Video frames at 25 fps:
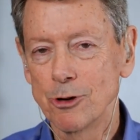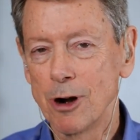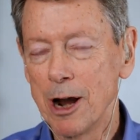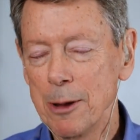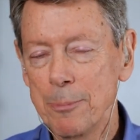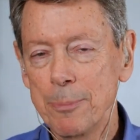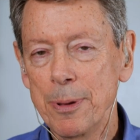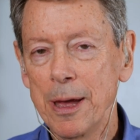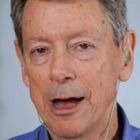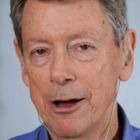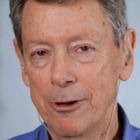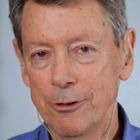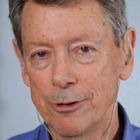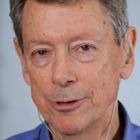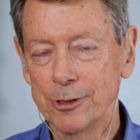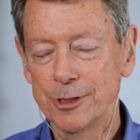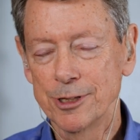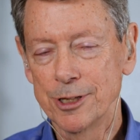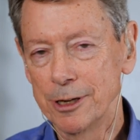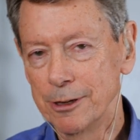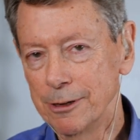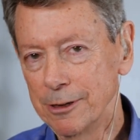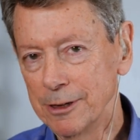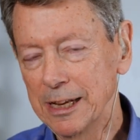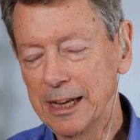dry
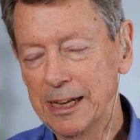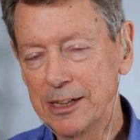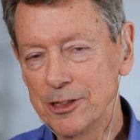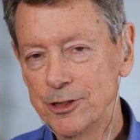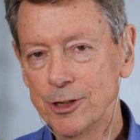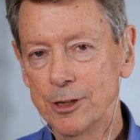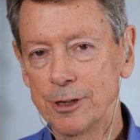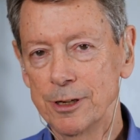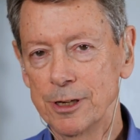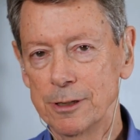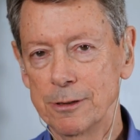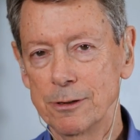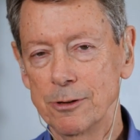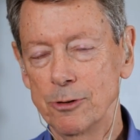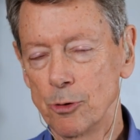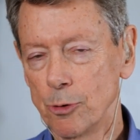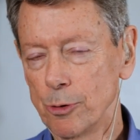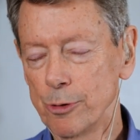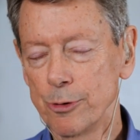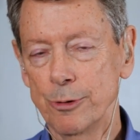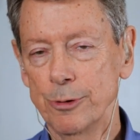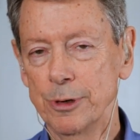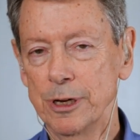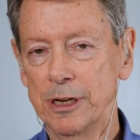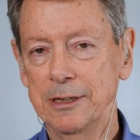powders there in ancient
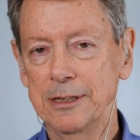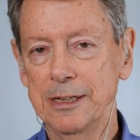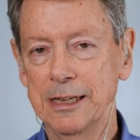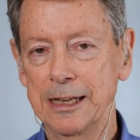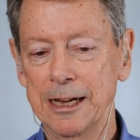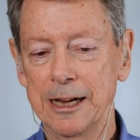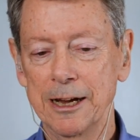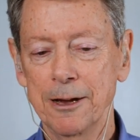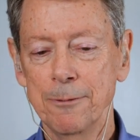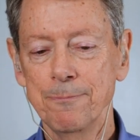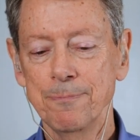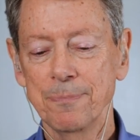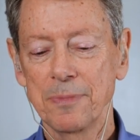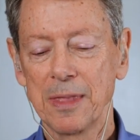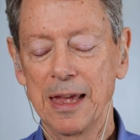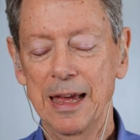northern India.